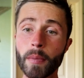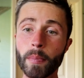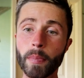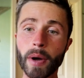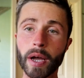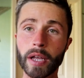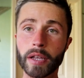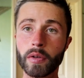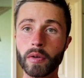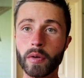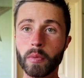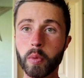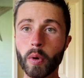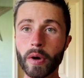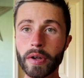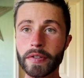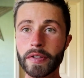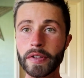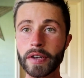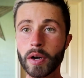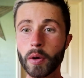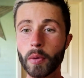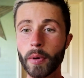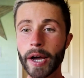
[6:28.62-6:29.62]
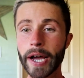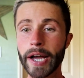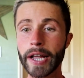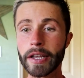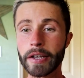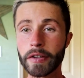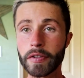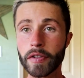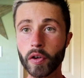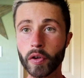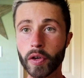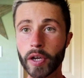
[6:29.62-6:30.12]
But once in a
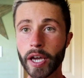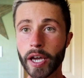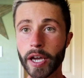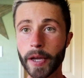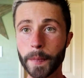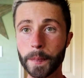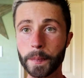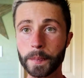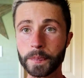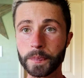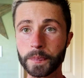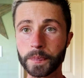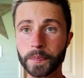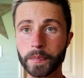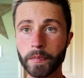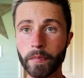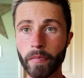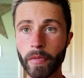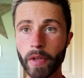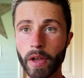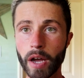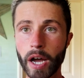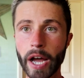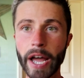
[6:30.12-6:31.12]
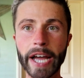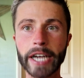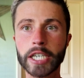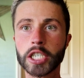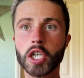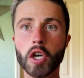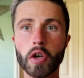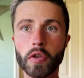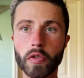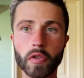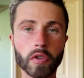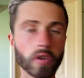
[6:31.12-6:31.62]
while, it's okay. I
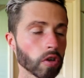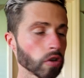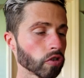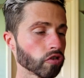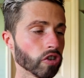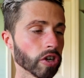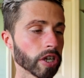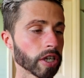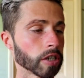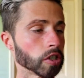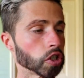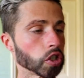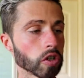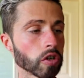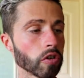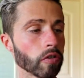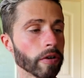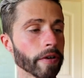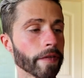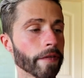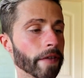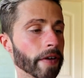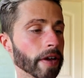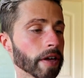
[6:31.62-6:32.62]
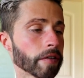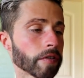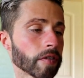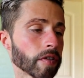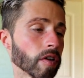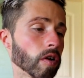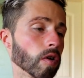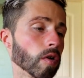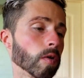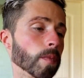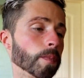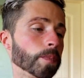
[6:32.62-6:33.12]
actually also not drink sugary things,
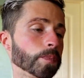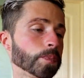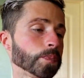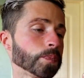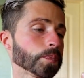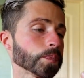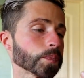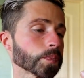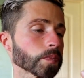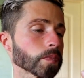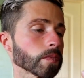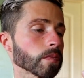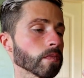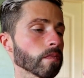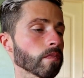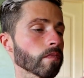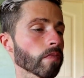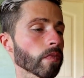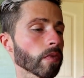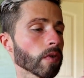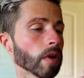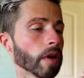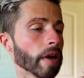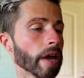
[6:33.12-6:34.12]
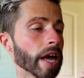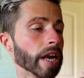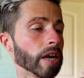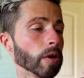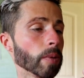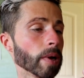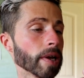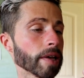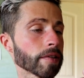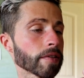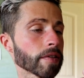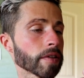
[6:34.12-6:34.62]
so
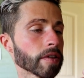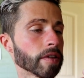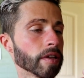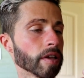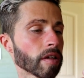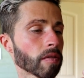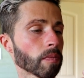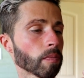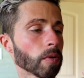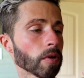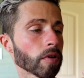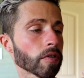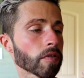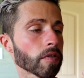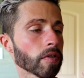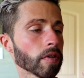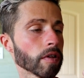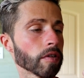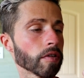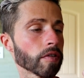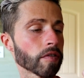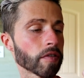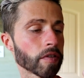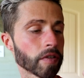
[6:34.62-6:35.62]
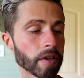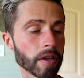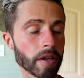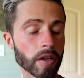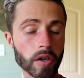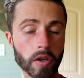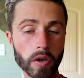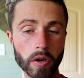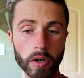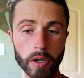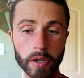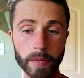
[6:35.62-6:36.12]
anyways, this was
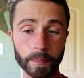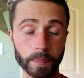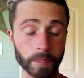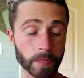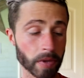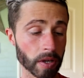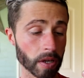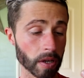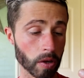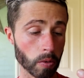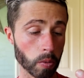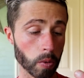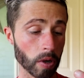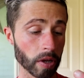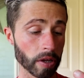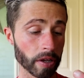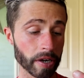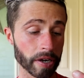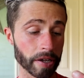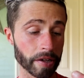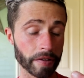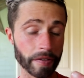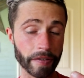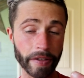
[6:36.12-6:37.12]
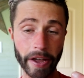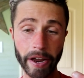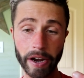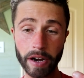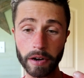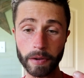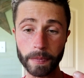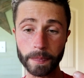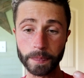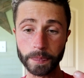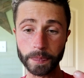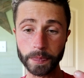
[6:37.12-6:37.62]
still good, quality is
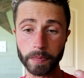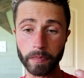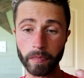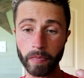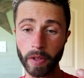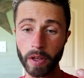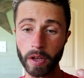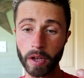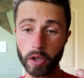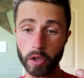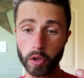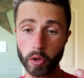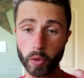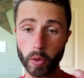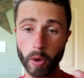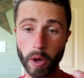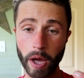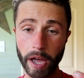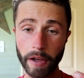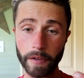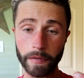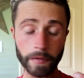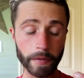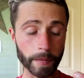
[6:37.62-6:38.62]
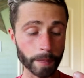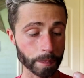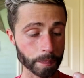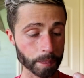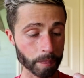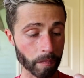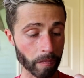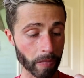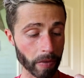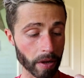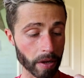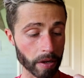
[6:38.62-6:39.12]
there, you have
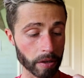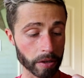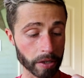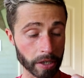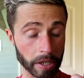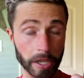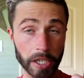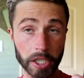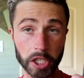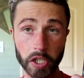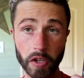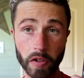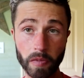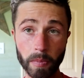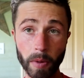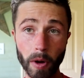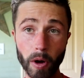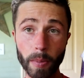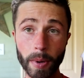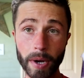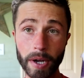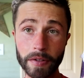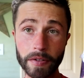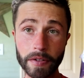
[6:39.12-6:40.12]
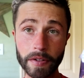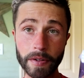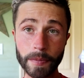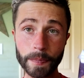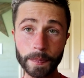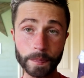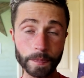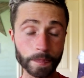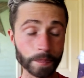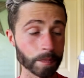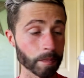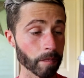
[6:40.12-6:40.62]
delicious bobas
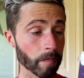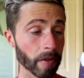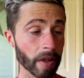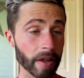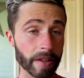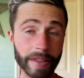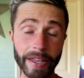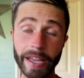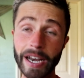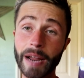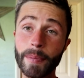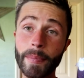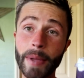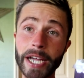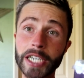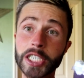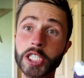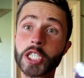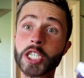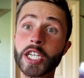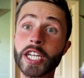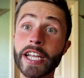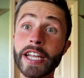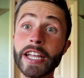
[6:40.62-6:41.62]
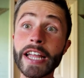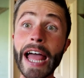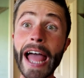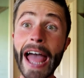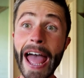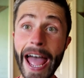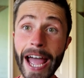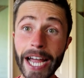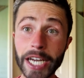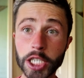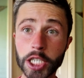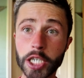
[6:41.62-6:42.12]
that I'm actually
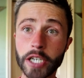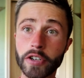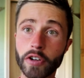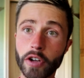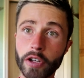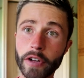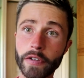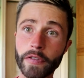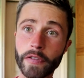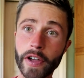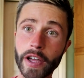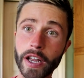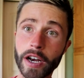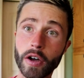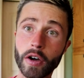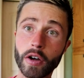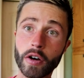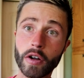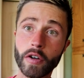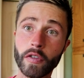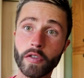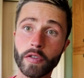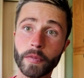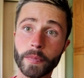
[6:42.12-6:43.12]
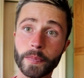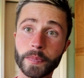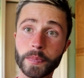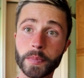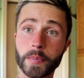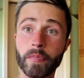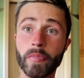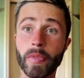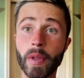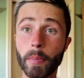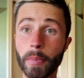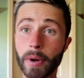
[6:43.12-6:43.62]
not a fan out of,
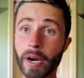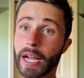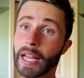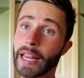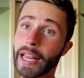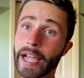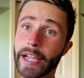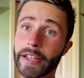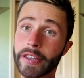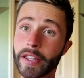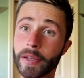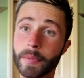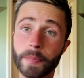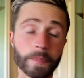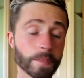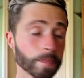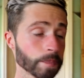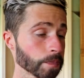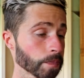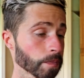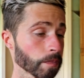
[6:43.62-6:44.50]
but I like them.